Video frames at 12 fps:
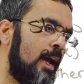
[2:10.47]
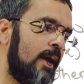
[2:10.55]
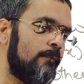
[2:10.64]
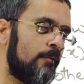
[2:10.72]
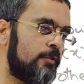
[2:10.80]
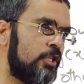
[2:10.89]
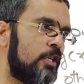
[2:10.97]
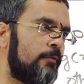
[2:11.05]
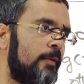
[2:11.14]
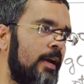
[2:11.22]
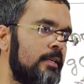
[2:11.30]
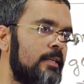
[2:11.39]
F of g
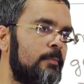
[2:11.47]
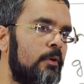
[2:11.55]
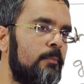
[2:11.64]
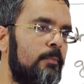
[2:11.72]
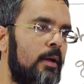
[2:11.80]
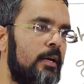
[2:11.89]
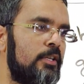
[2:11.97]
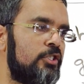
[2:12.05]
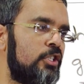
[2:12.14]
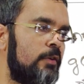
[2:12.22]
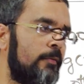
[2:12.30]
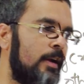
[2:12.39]
of x, I'm going to plug in
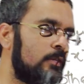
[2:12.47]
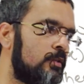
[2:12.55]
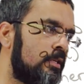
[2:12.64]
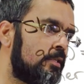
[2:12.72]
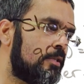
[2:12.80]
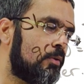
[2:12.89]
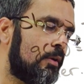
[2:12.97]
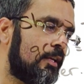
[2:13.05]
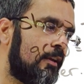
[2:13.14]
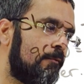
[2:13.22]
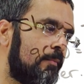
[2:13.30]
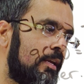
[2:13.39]
g of x, so this is going to
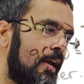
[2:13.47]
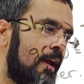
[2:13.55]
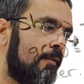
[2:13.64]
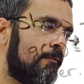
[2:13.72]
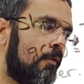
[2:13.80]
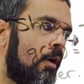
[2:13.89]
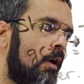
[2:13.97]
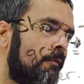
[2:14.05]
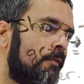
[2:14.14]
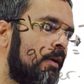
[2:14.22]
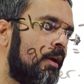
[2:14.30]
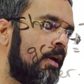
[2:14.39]
give me f
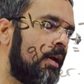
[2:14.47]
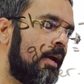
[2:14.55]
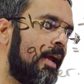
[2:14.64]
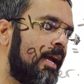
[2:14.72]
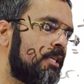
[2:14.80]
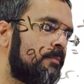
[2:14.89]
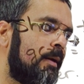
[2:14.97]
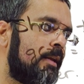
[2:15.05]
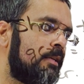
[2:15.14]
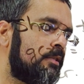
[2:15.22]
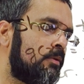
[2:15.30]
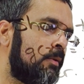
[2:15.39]
of x
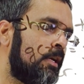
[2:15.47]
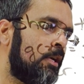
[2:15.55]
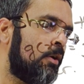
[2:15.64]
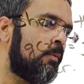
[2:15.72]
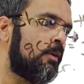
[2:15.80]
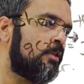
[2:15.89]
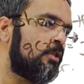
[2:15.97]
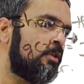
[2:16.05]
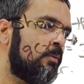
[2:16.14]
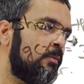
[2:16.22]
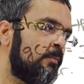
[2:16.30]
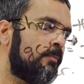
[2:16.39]
minus 3 over
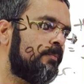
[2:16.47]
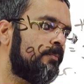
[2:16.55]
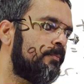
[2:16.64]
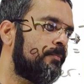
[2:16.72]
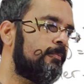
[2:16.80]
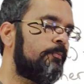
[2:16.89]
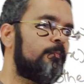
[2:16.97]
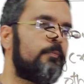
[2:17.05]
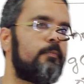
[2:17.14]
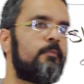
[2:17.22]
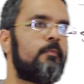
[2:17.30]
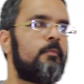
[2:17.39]
2.
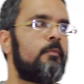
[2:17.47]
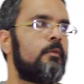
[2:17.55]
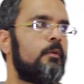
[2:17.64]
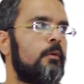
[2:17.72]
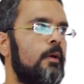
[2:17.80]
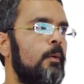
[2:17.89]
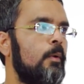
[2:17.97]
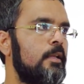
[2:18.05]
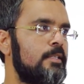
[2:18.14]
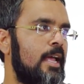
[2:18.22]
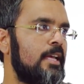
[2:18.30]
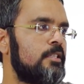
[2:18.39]
Okay, what
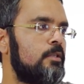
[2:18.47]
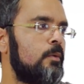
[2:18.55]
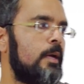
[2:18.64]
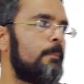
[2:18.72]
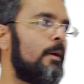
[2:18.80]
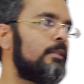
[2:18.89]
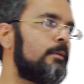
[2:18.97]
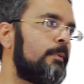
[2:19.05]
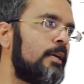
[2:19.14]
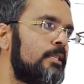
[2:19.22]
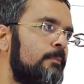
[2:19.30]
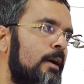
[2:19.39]
does x do? It
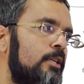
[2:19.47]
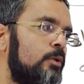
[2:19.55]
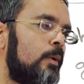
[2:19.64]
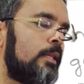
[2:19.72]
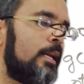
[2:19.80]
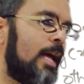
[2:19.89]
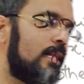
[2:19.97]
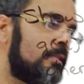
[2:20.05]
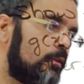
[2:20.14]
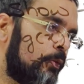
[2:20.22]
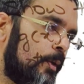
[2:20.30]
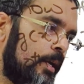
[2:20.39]
multiplies it by 2 and then adds
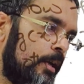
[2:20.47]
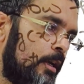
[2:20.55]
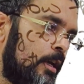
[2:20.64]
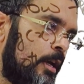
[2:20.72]
a 3.